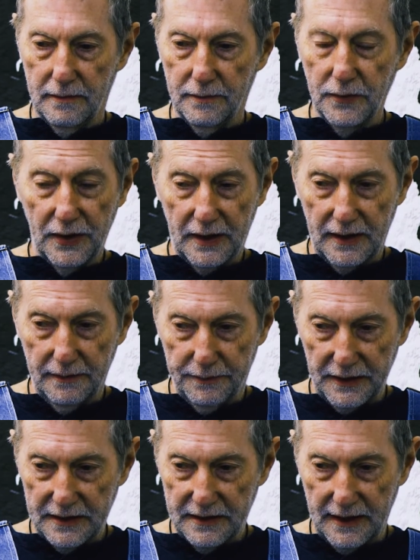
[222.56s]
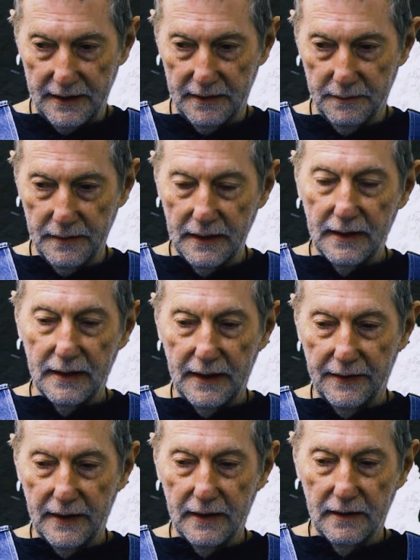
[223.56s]
Munich Olympic Stadium,
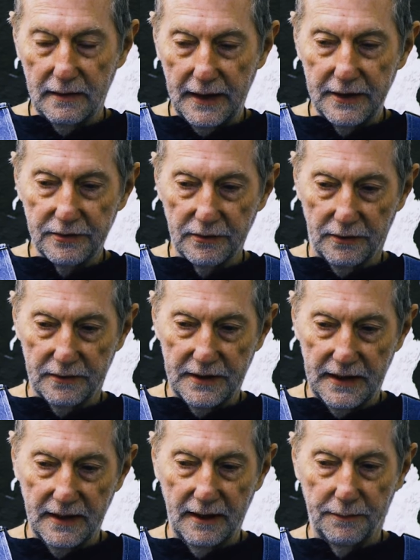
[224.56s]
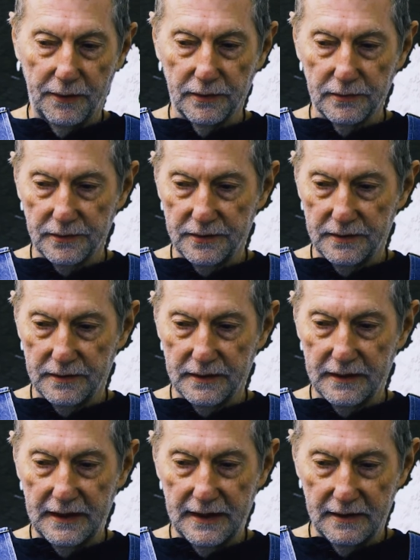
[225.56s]
and then later on Ted Happold
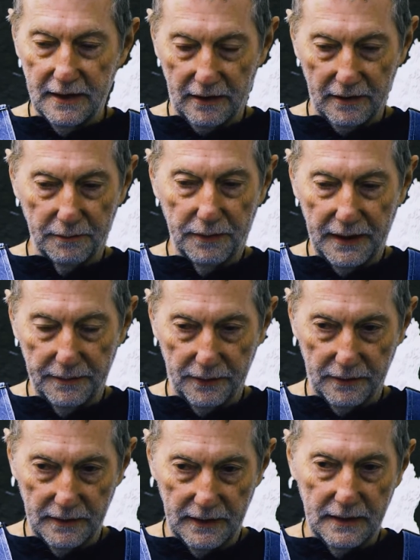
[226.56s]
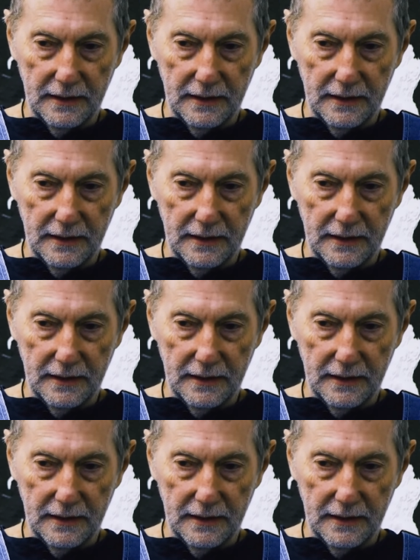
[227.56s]
and Ian Liddell and people